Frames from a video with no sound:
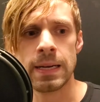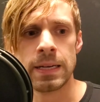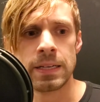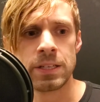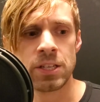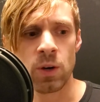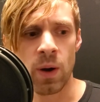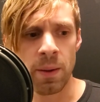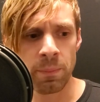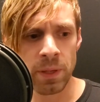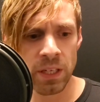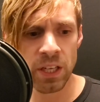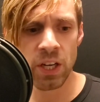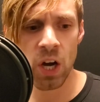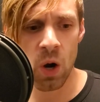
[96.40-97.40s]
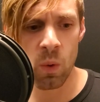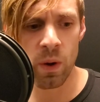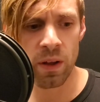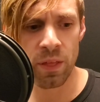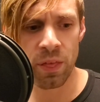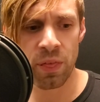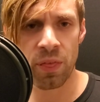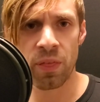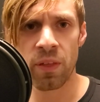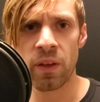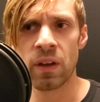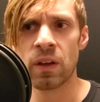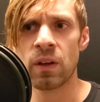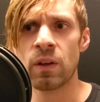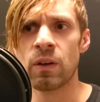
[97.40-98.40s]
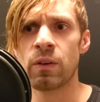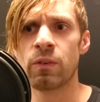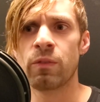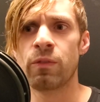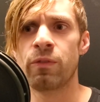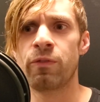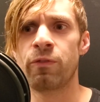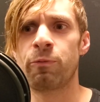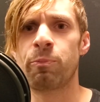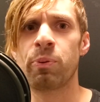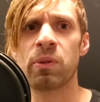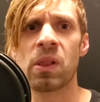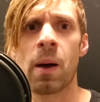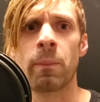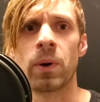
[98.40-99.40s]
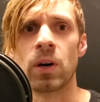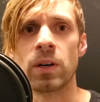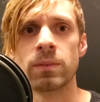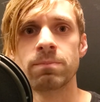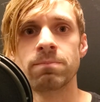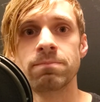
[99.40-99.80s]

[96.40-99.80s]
so I'm gonna go with v plumber. Let's